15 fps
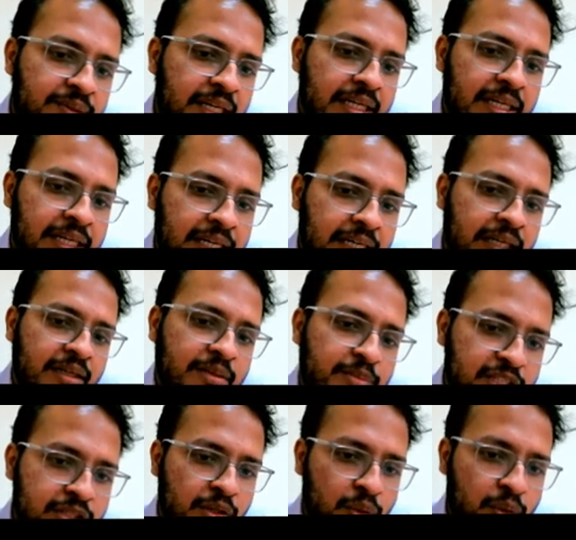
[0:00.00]
we can correct at a
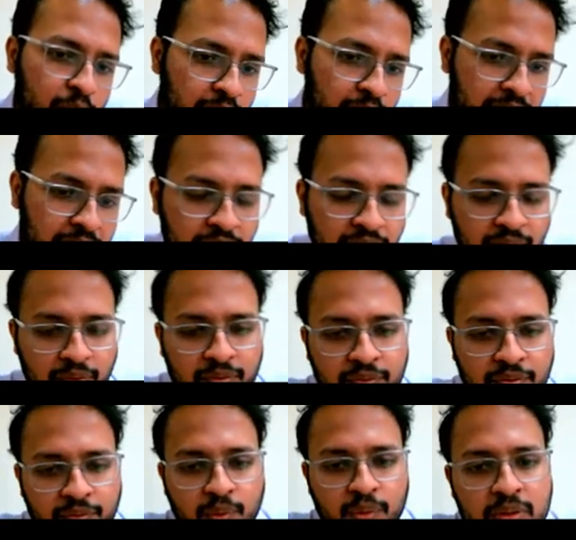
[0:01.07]
much lower rate for
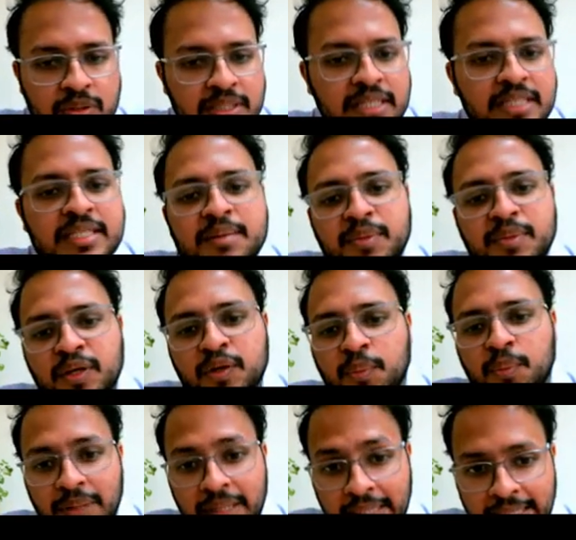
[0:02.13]
4 to 6
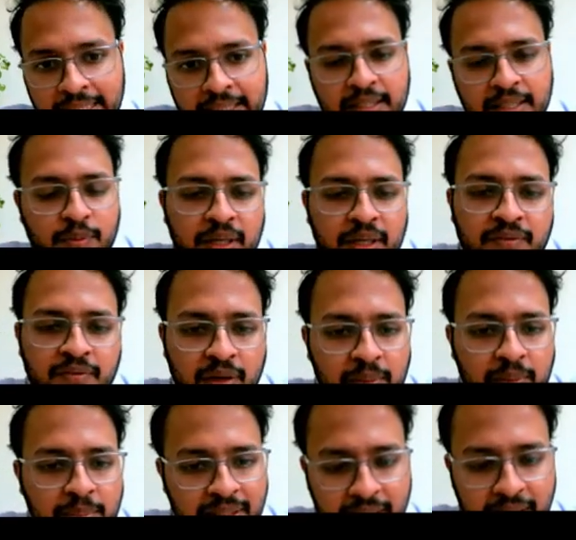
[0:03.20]
MEQ per liter in
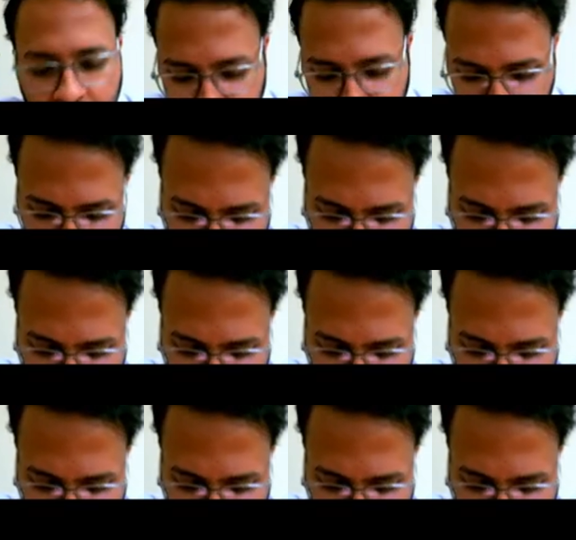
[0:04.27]
24-hour period.